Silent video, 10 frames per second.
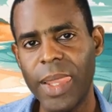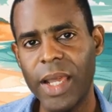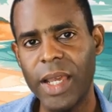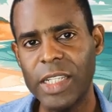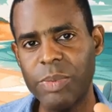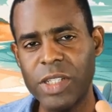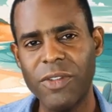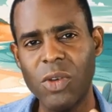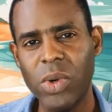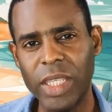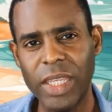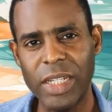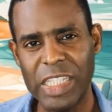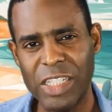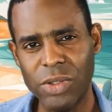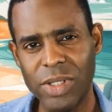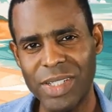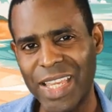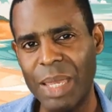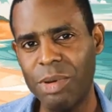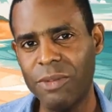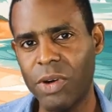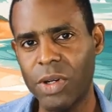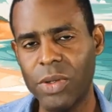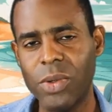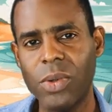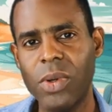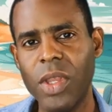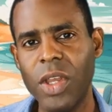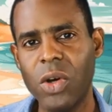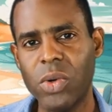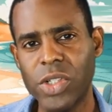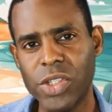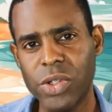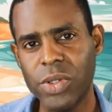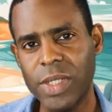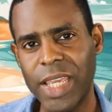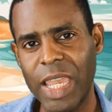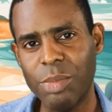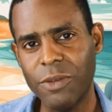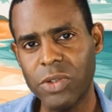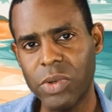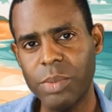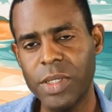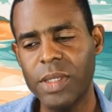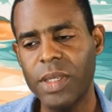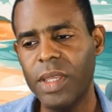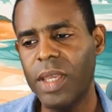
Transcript: uh, especially if you want to get a certain type of article or a certain type of script.